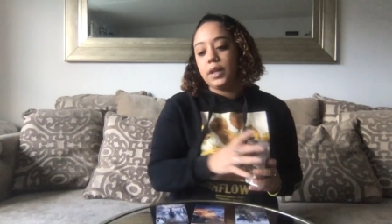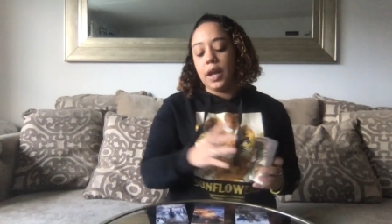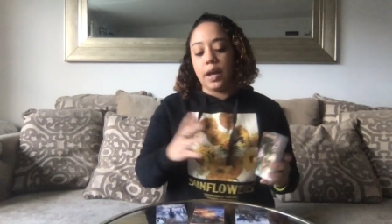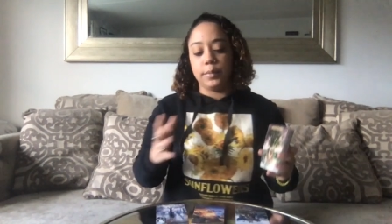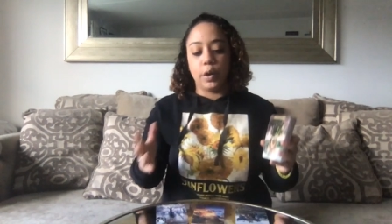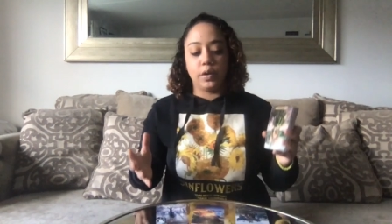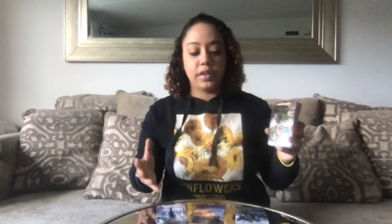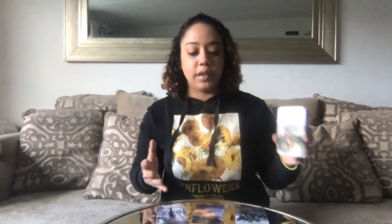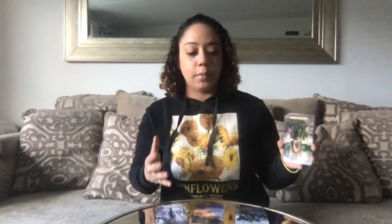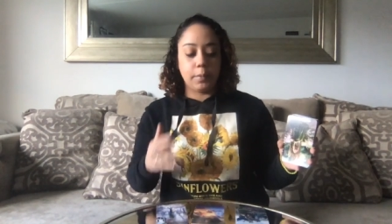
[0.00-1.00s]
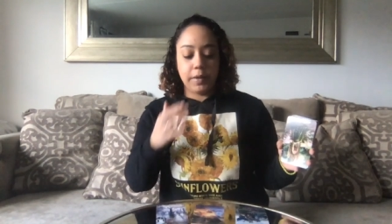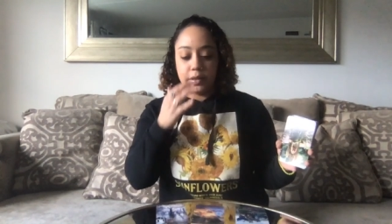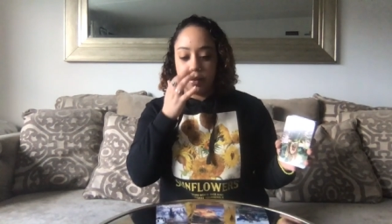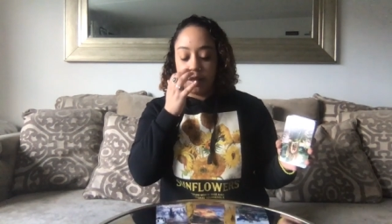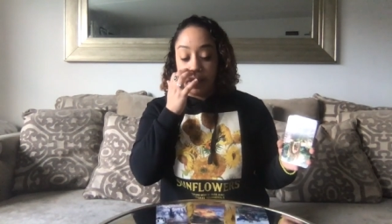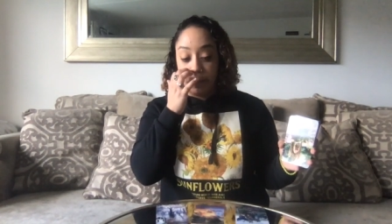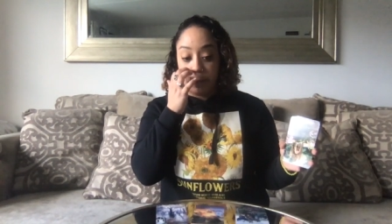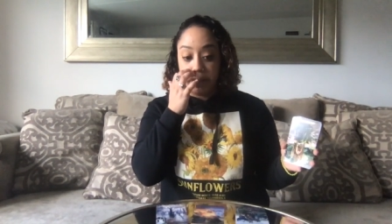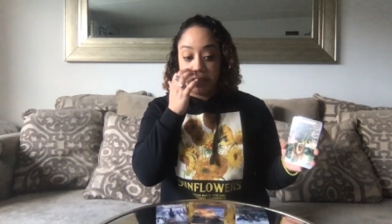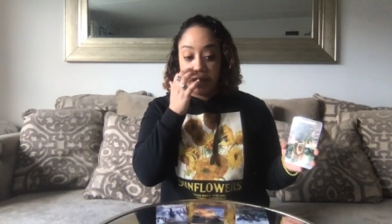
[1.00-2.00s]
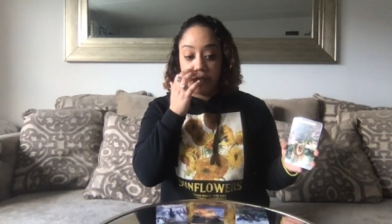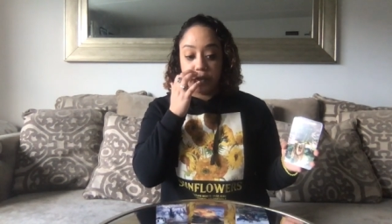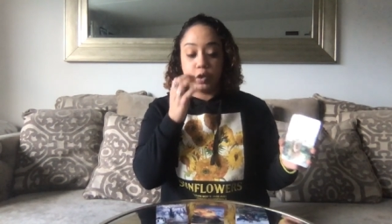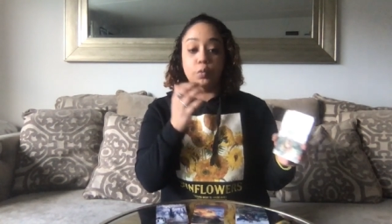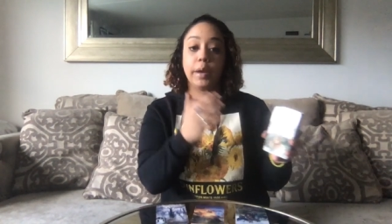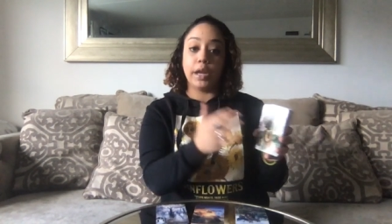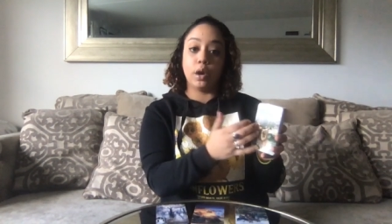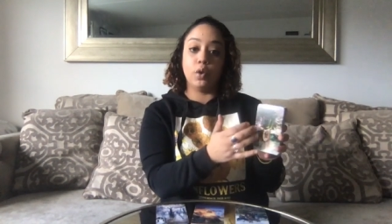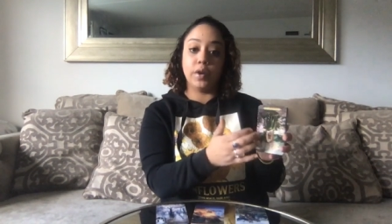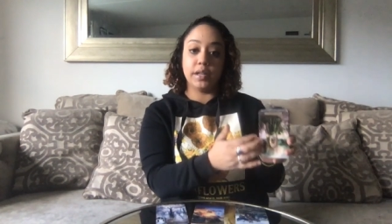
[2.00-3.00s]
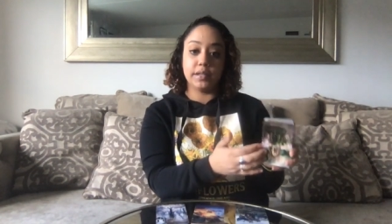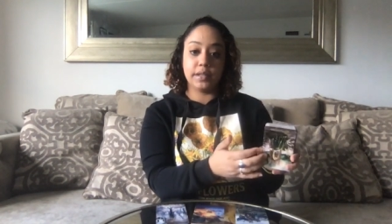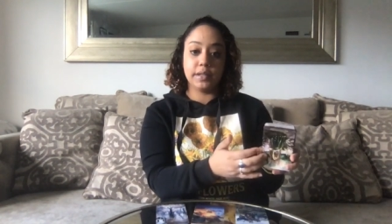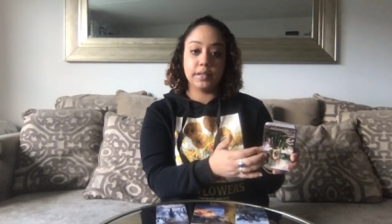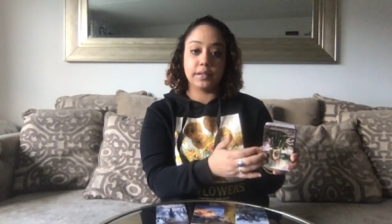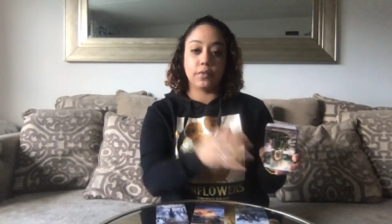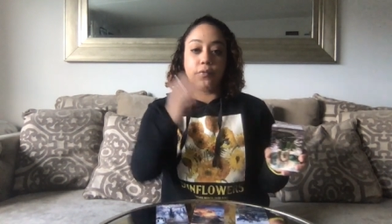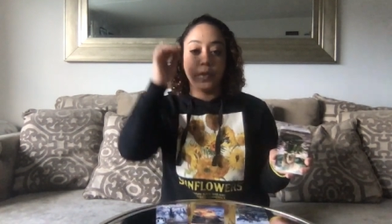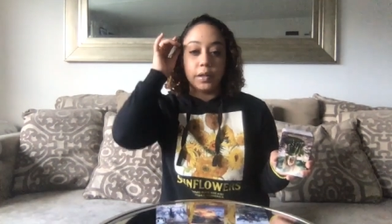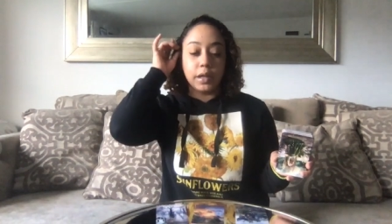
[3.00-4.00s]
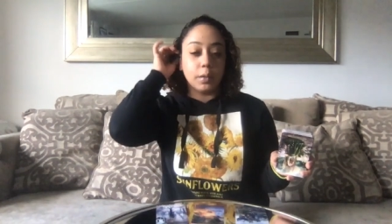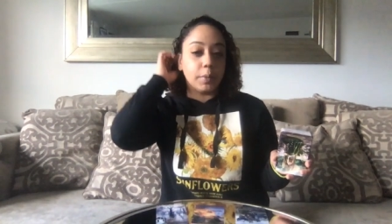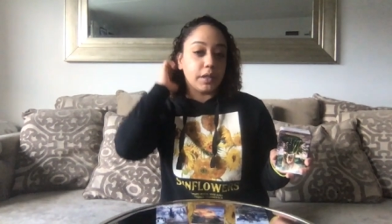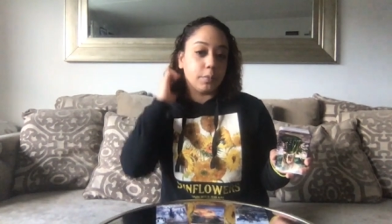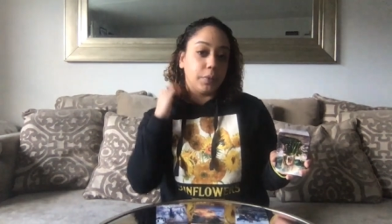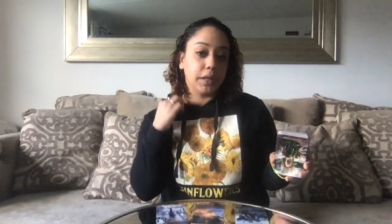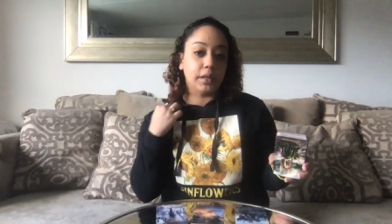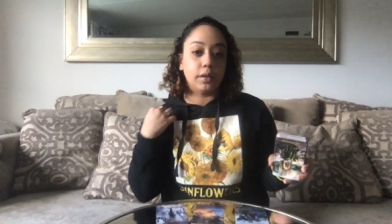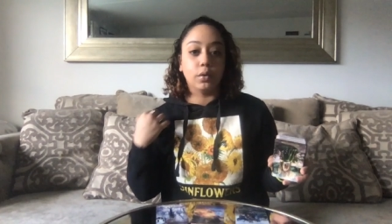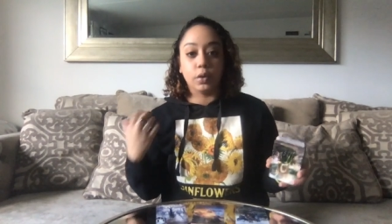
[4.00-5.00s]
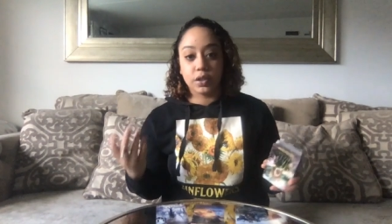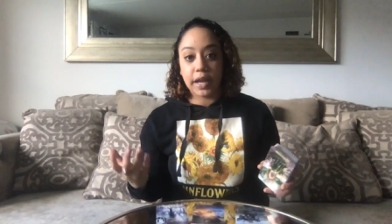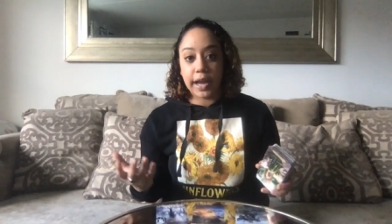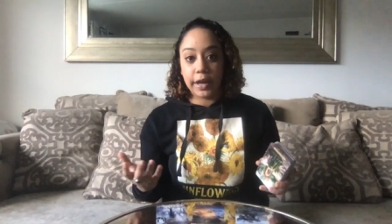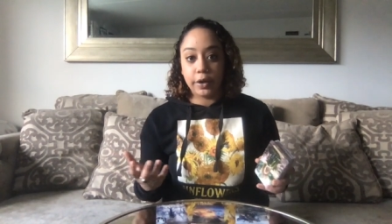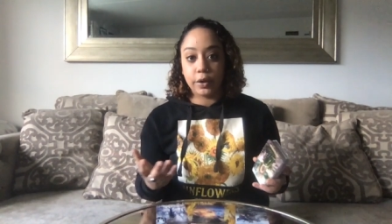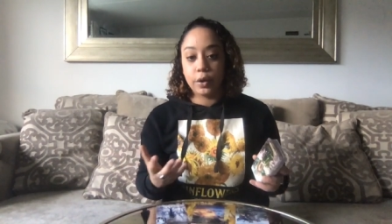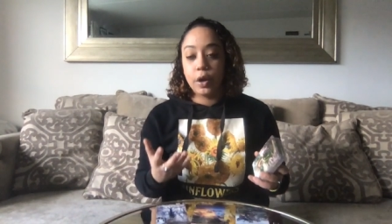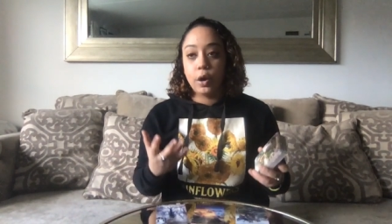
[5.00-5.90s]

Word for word: Um, the only thing might be that might be tough is you might go into this feeling a bit depleted or tired,